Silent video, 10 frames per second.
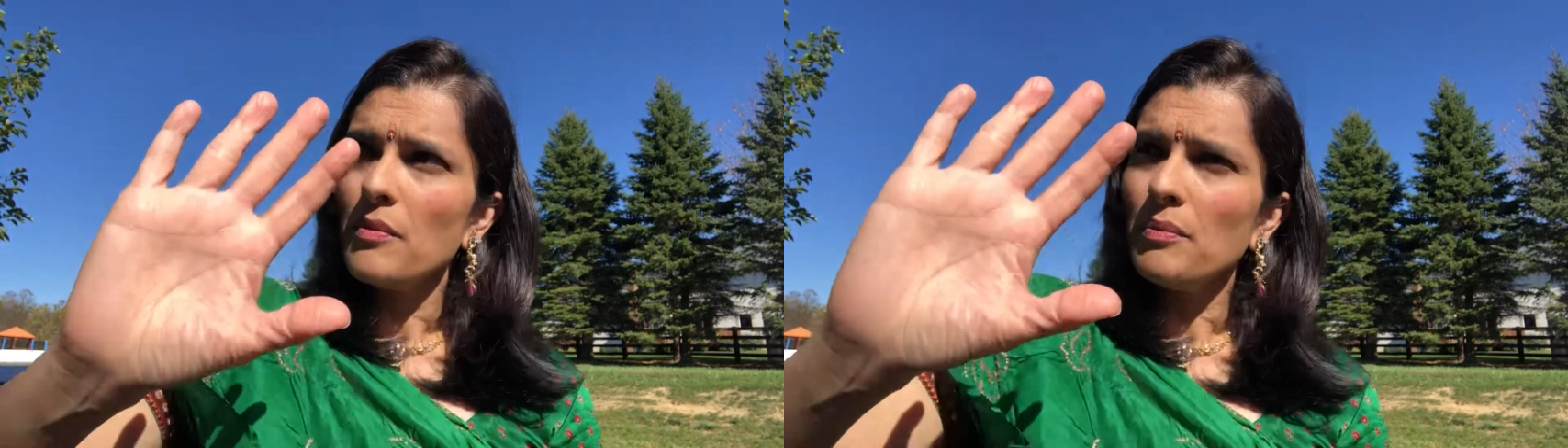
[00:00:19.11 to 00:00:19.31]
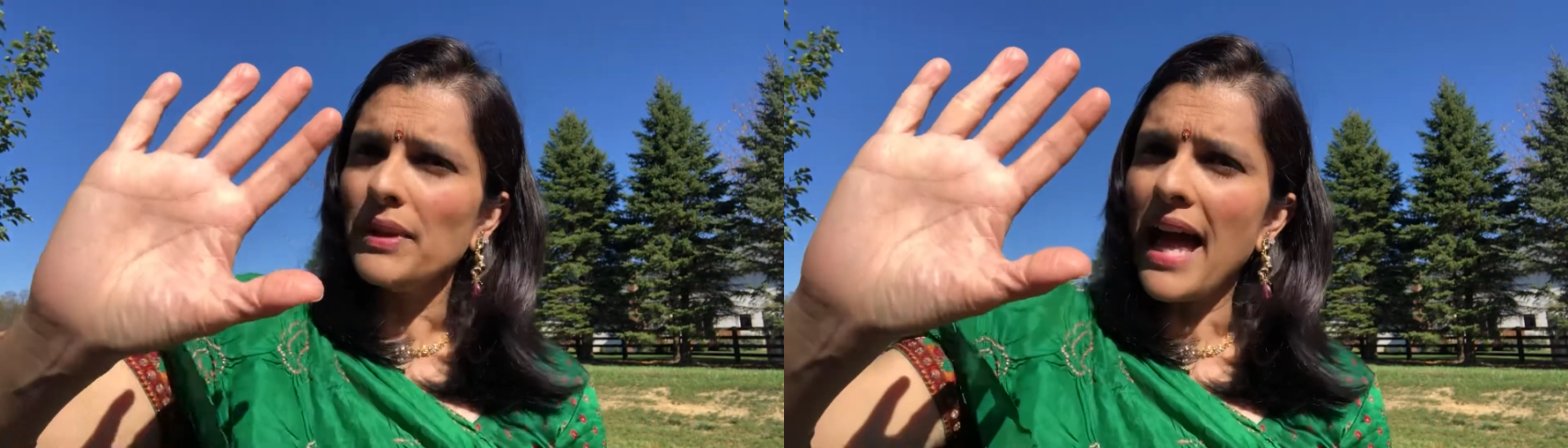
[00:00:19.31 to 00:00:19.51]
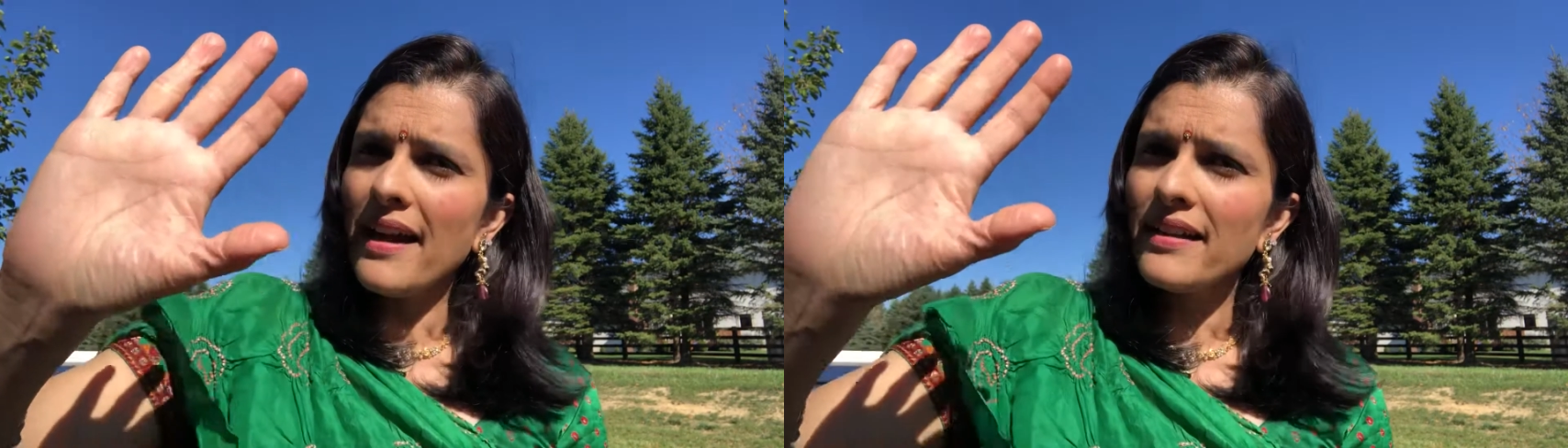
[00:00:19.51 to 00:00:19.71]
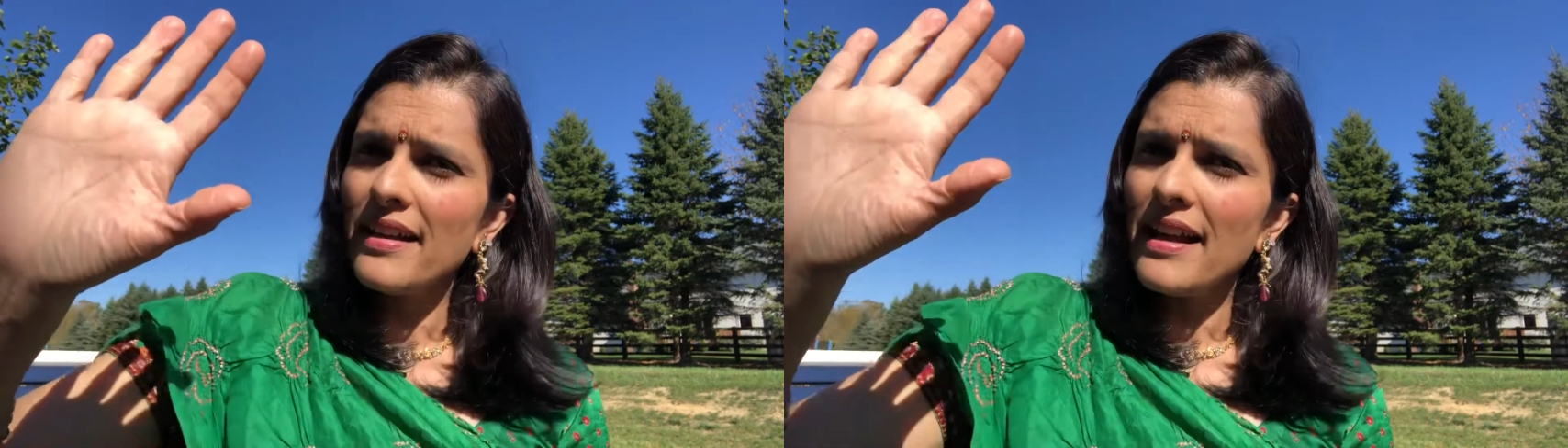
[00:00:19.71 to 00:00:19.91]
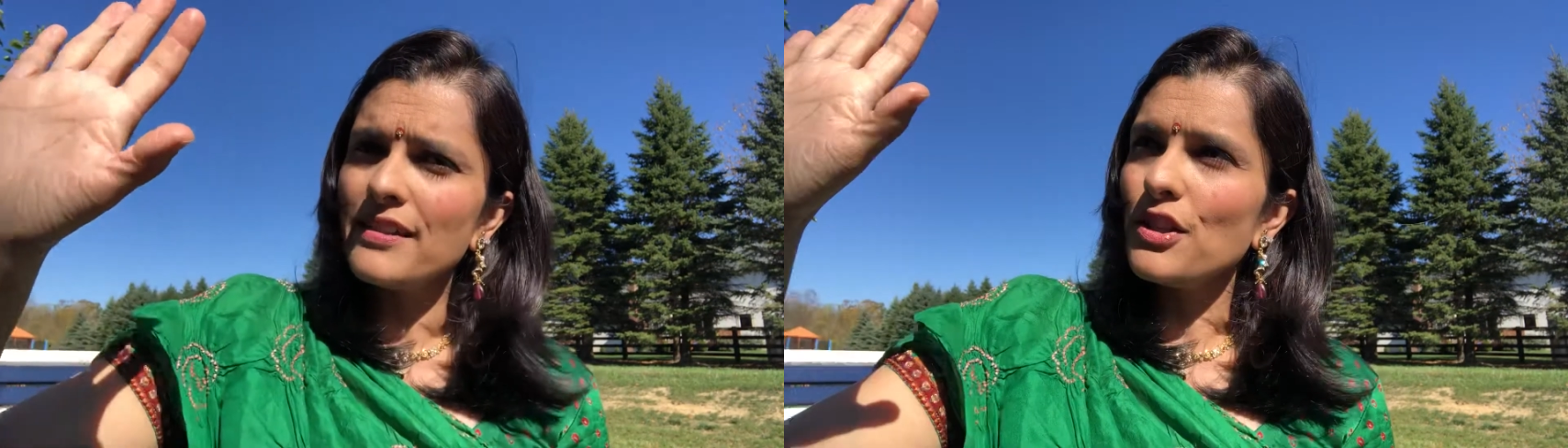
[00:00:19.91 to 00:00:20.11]
black
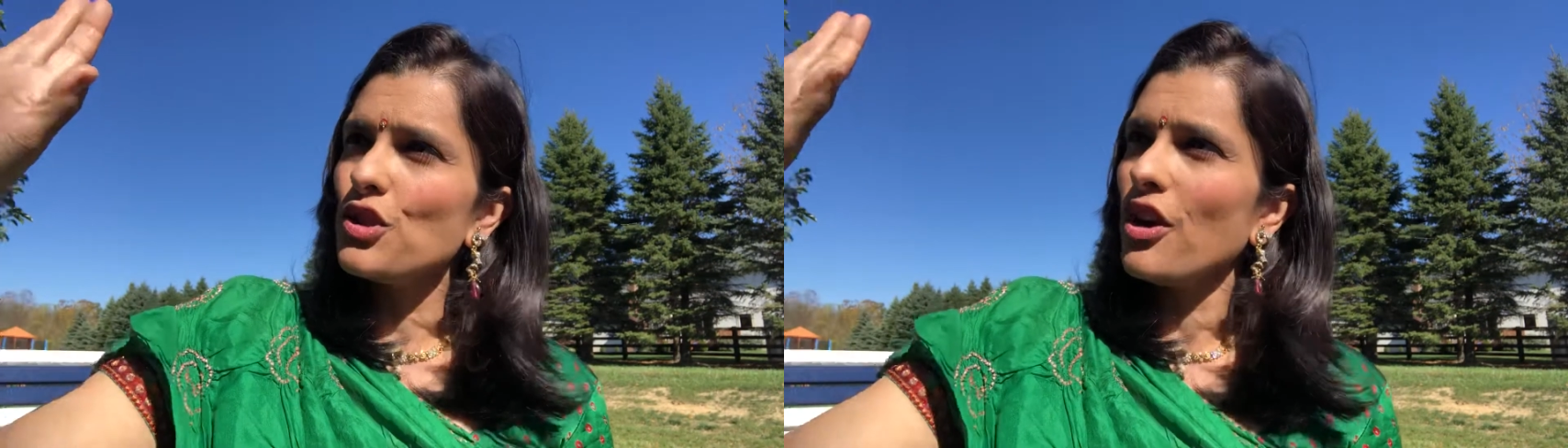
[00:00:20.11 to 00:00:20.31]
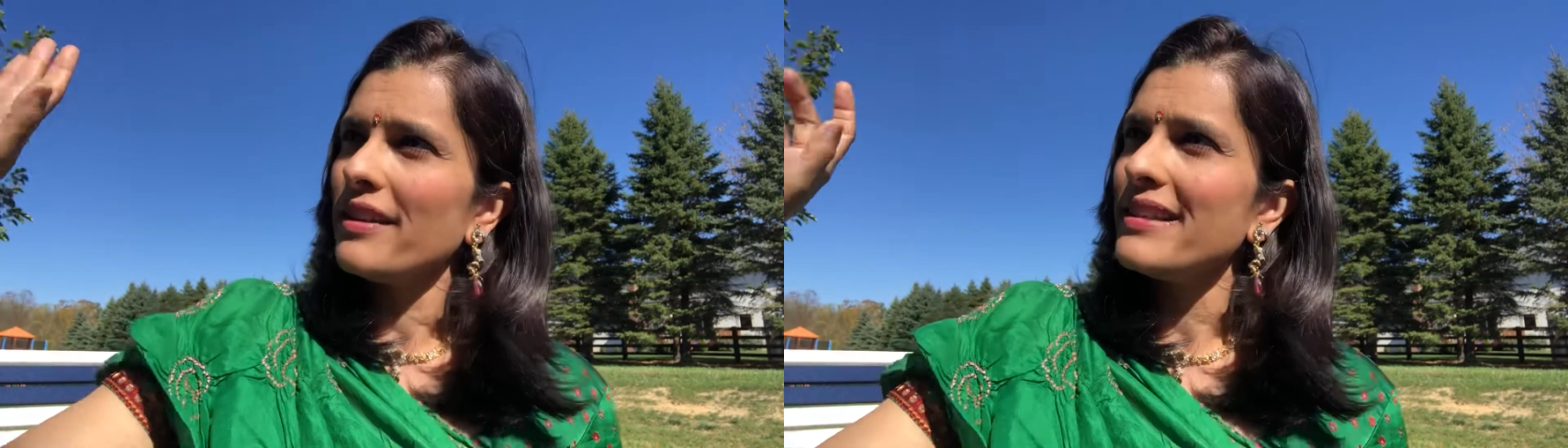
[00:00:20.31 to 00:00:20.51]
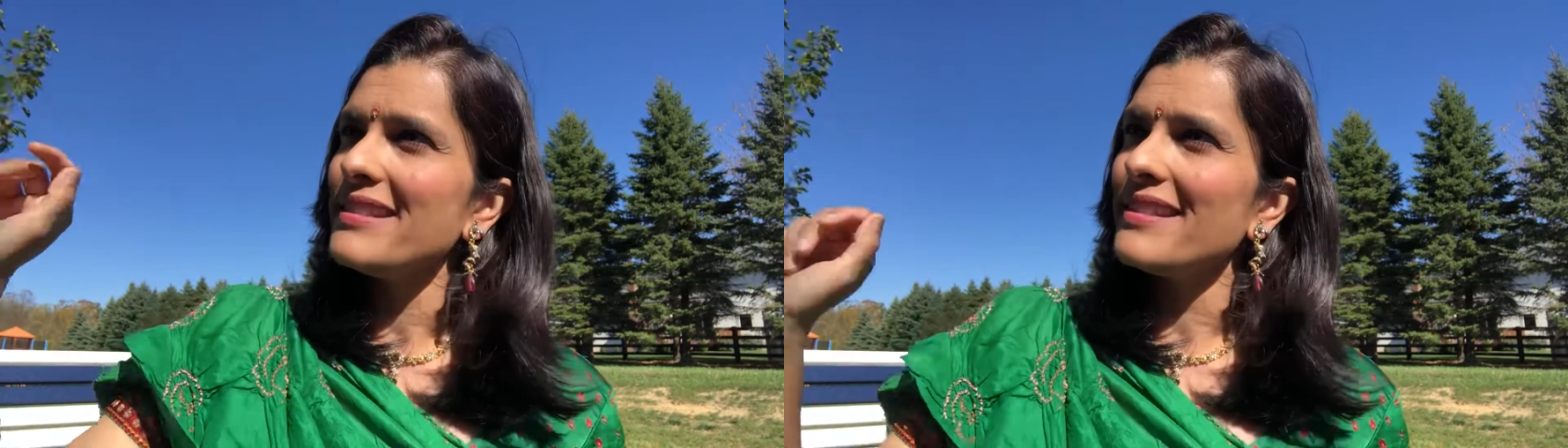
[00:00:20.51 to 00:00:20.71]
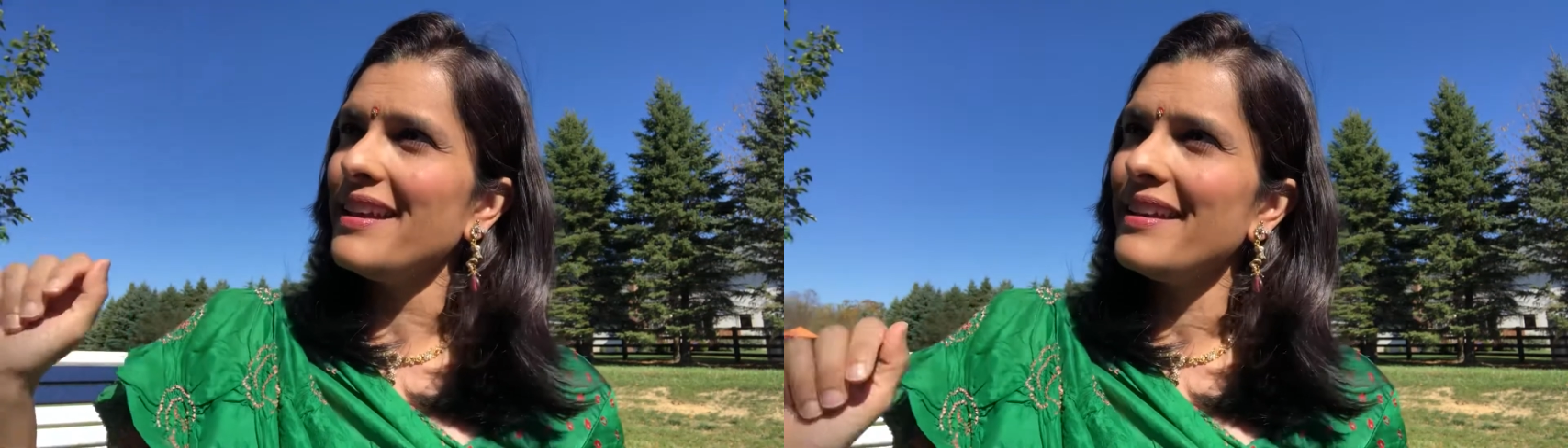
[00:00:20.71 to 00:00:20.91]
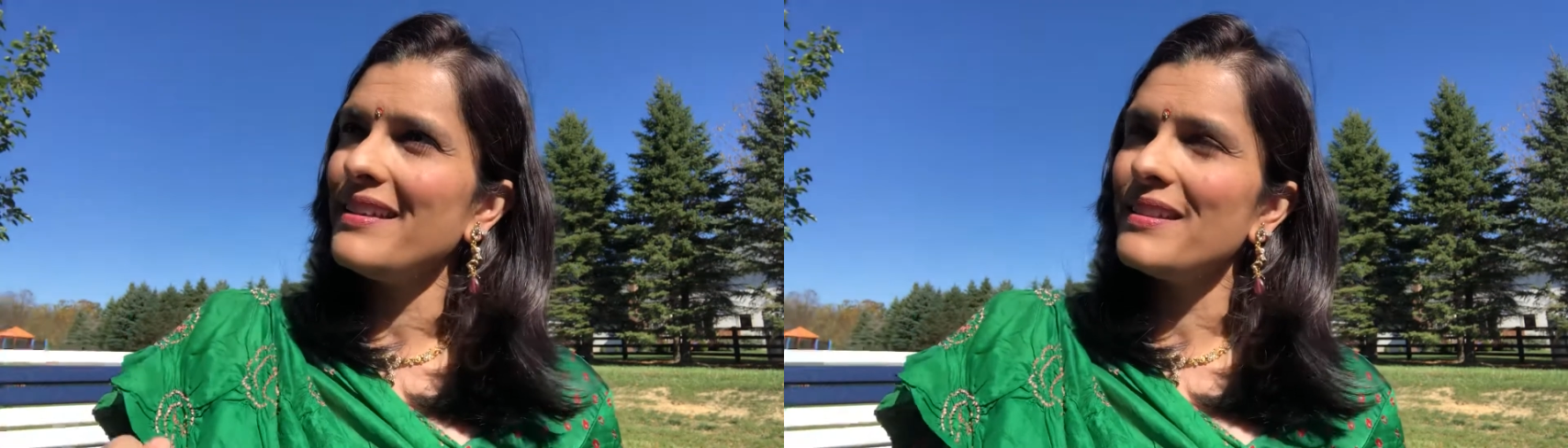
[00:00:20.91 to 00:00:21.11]
as the darkest
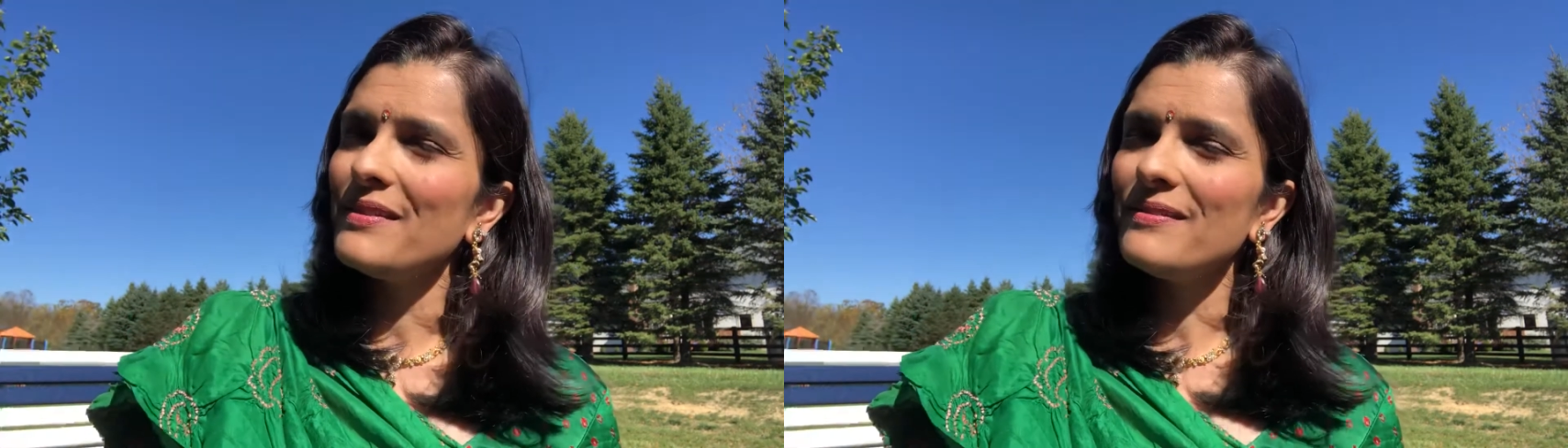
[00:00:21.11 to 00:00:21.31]
night.